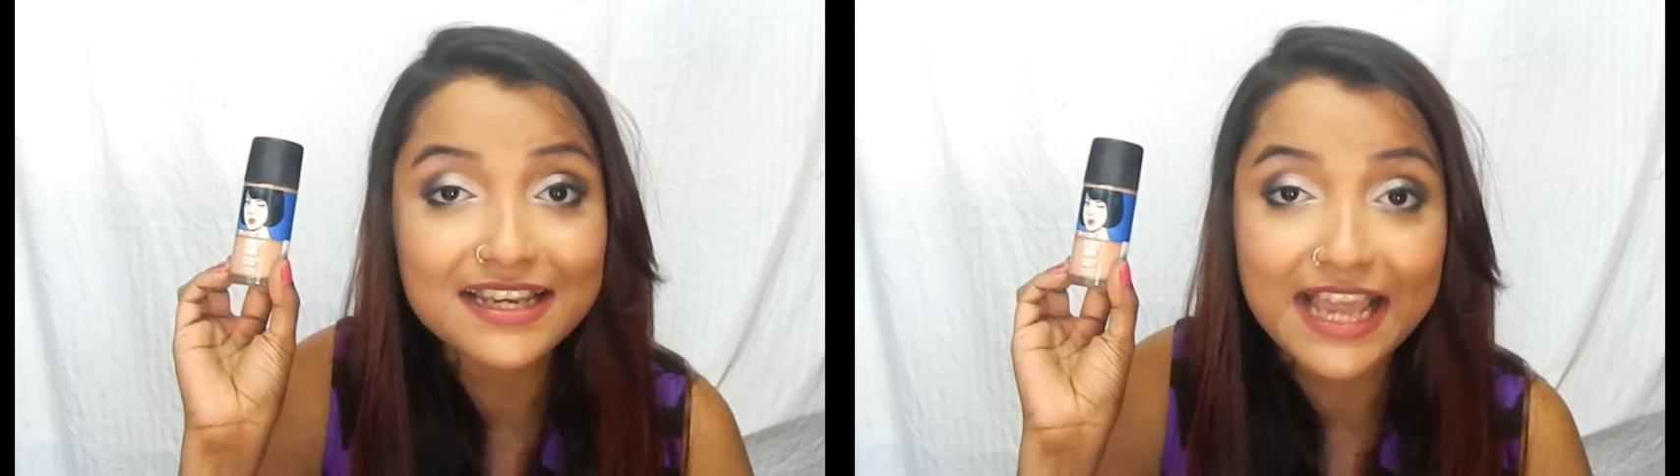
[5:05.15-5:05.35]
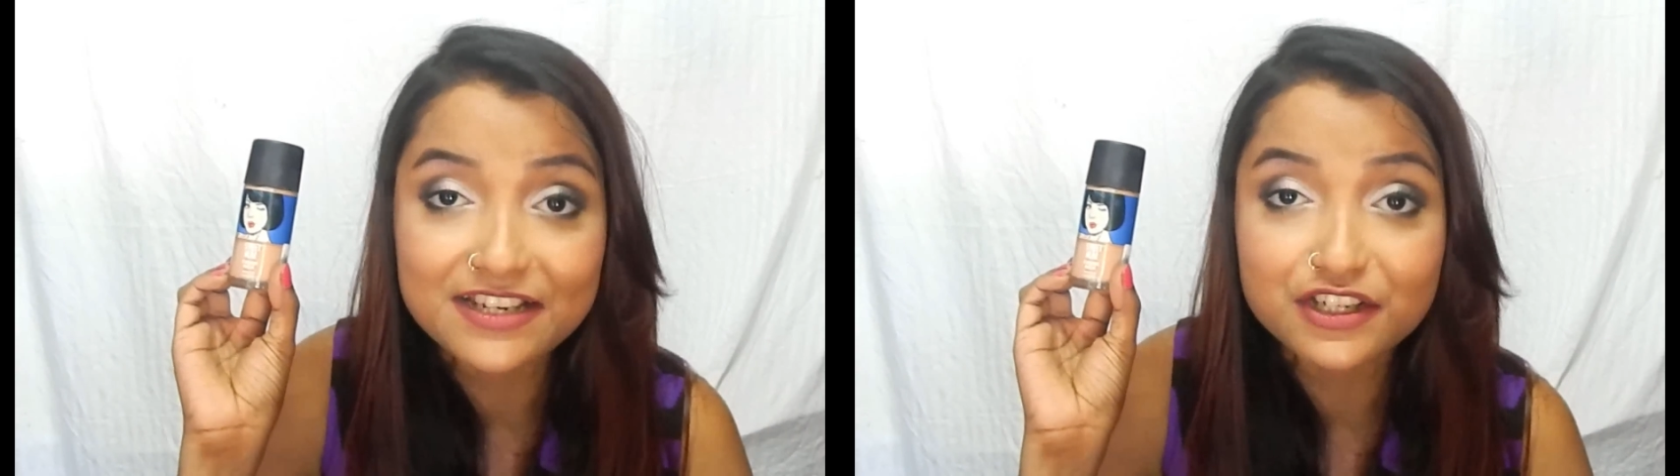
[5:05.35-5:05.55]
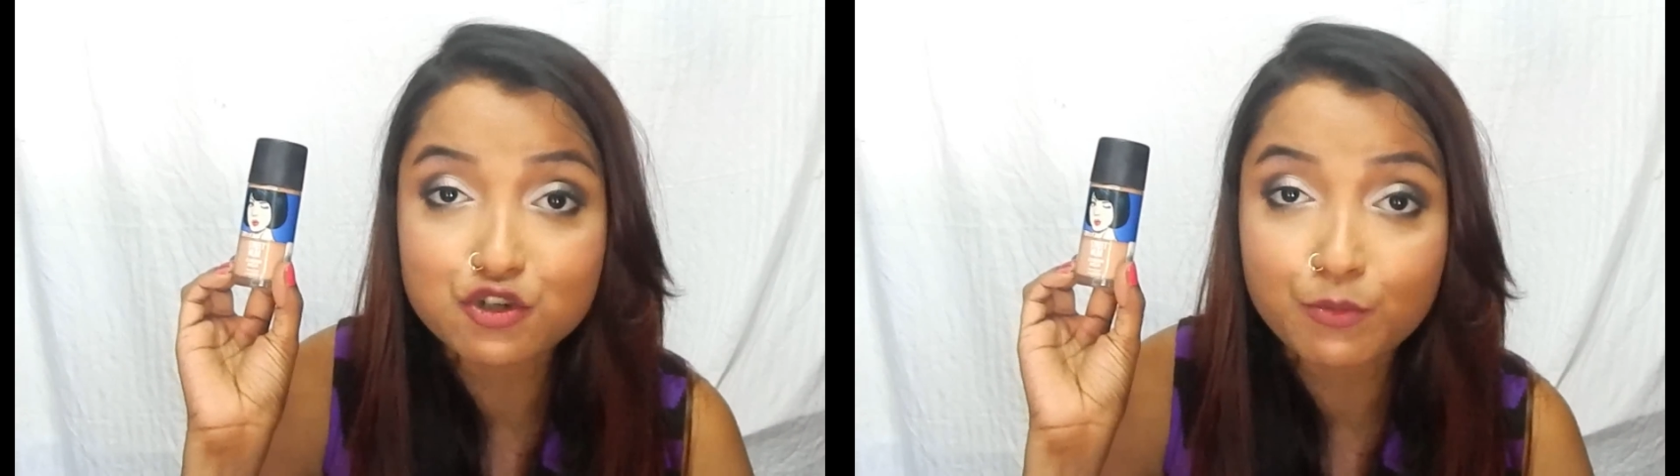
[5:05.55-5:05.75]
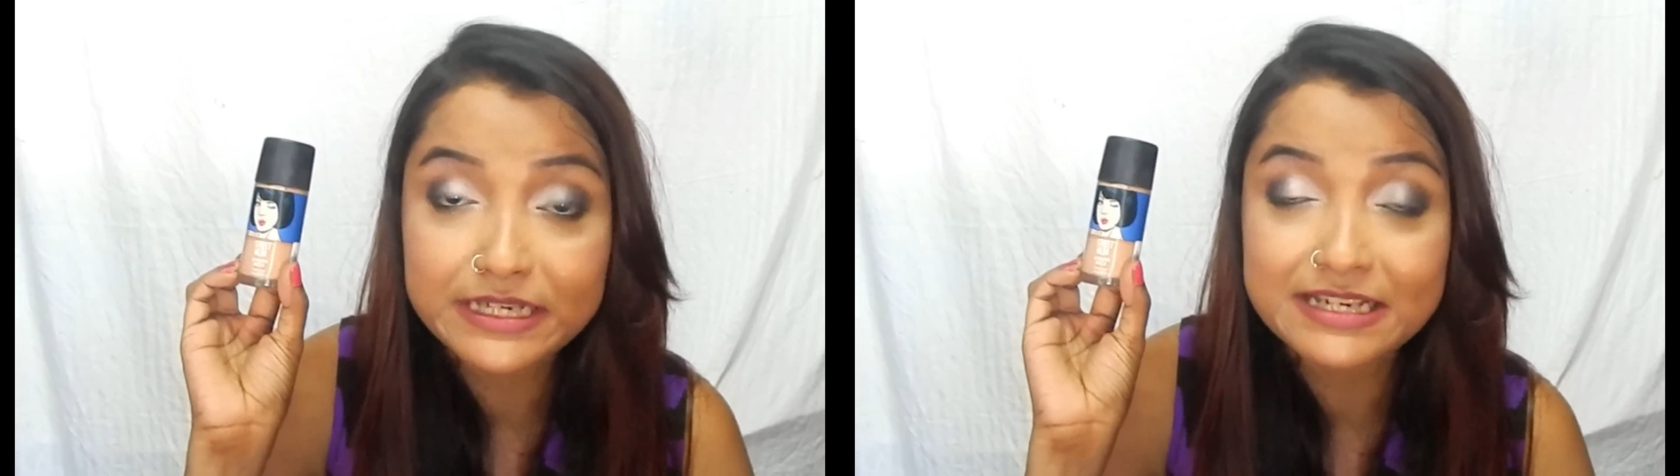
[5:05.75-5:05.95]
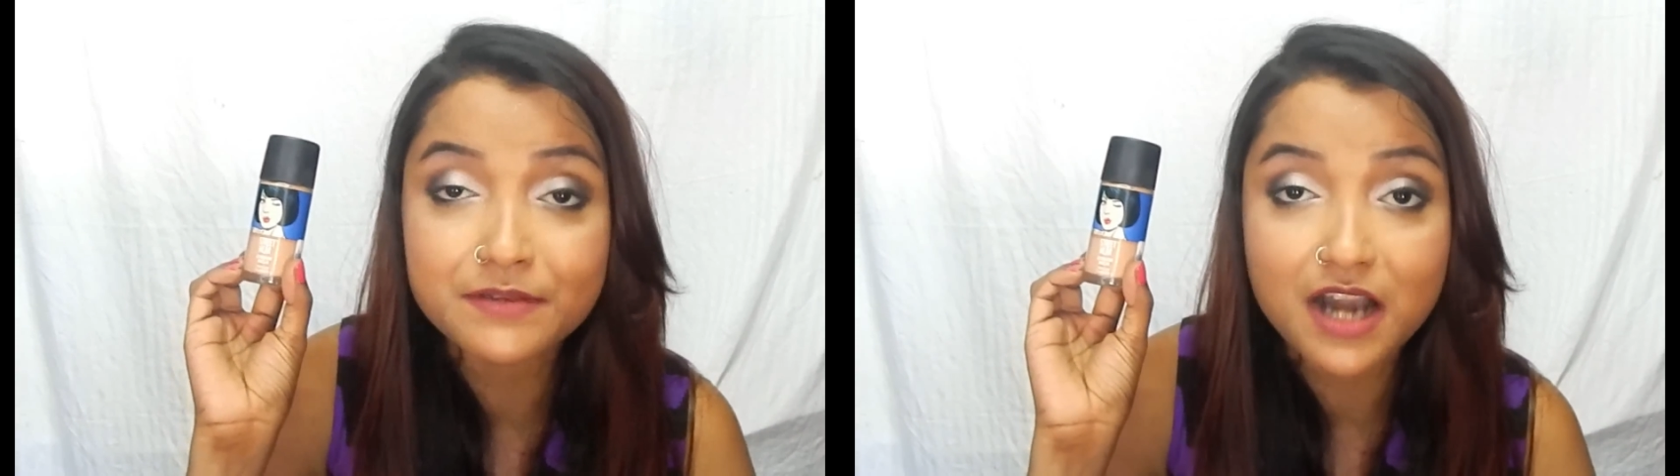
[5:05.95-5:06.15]
a lighter to
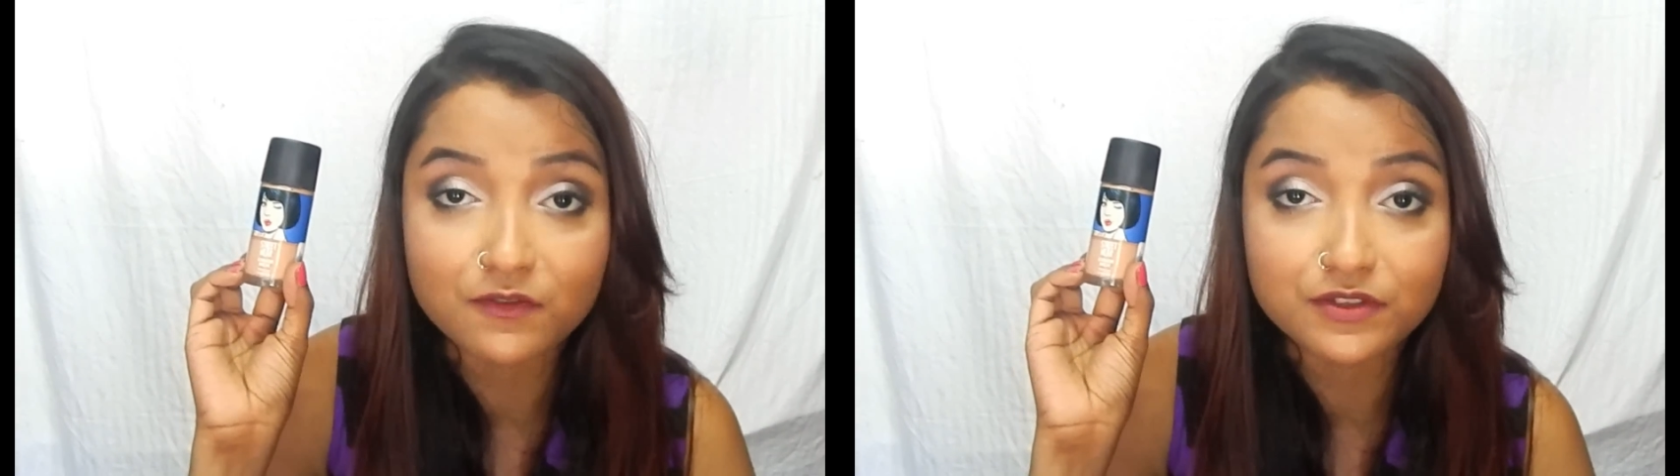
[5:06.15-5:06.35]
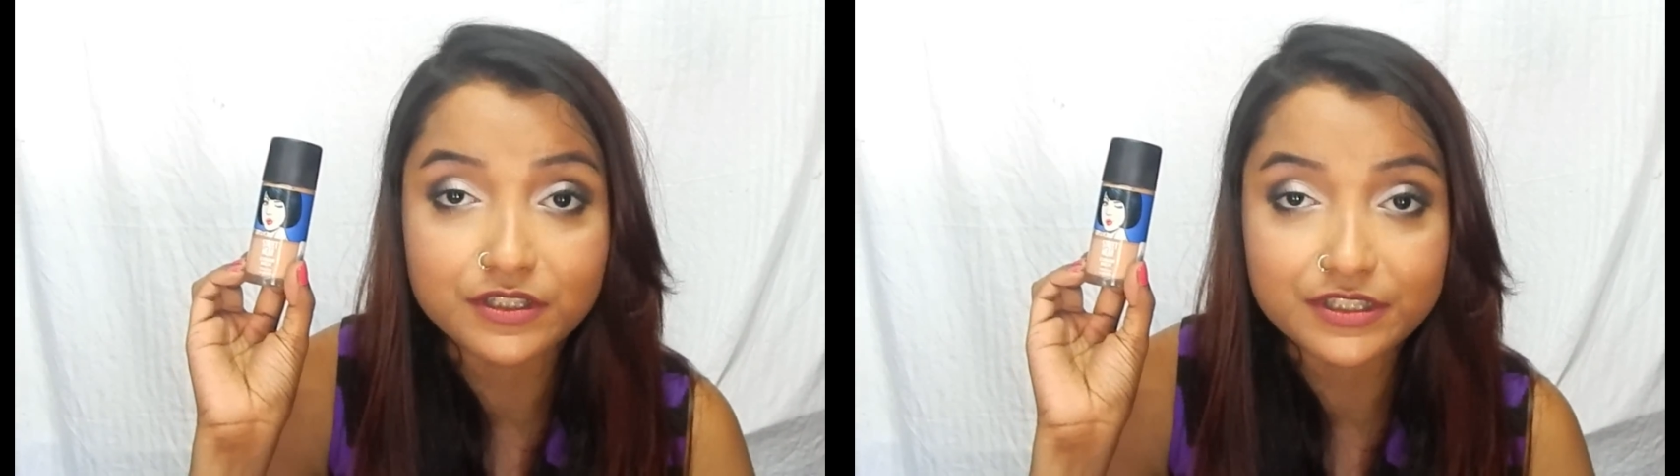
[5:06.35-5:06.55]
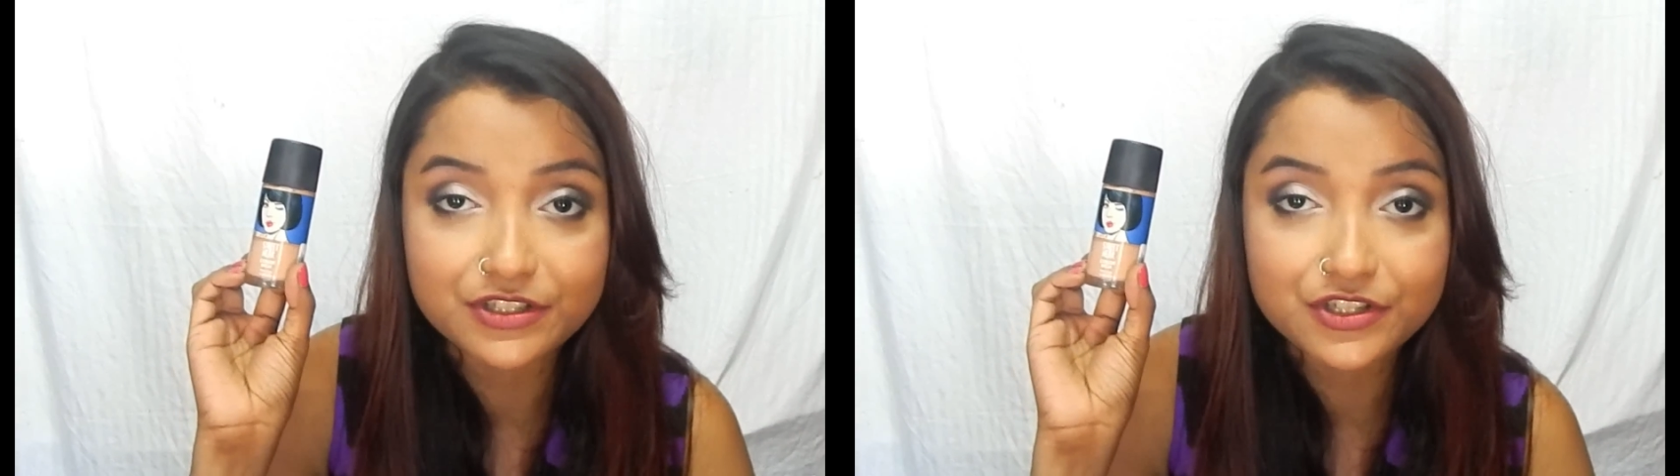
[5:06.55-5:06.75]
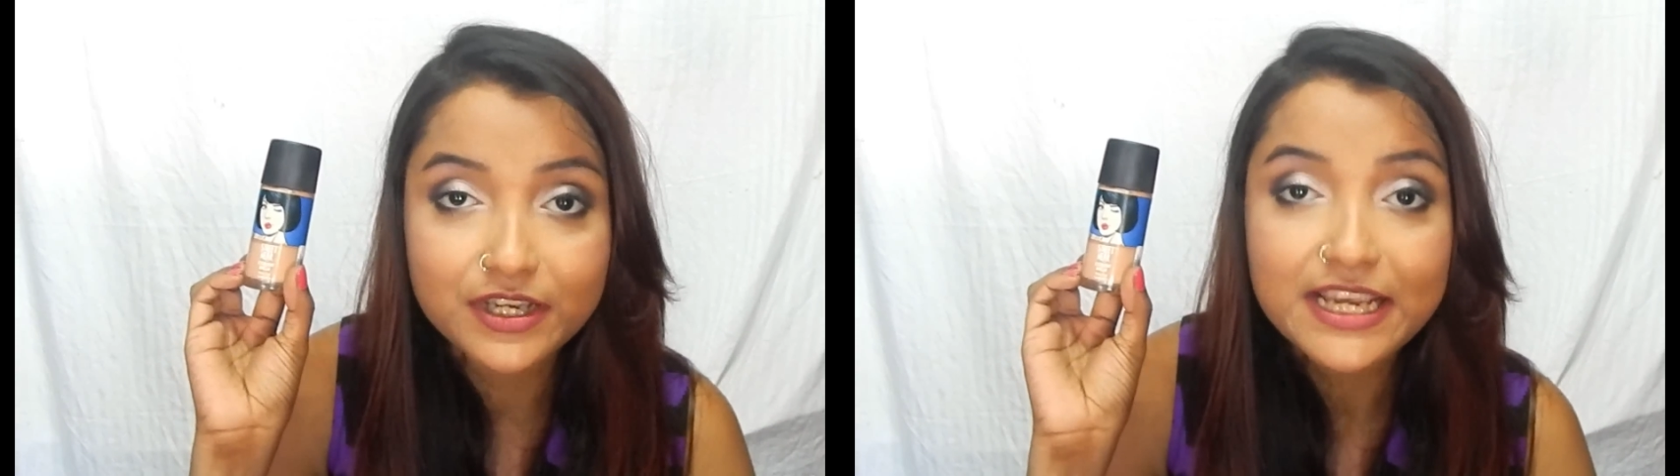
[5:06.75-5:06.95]
medium coverage.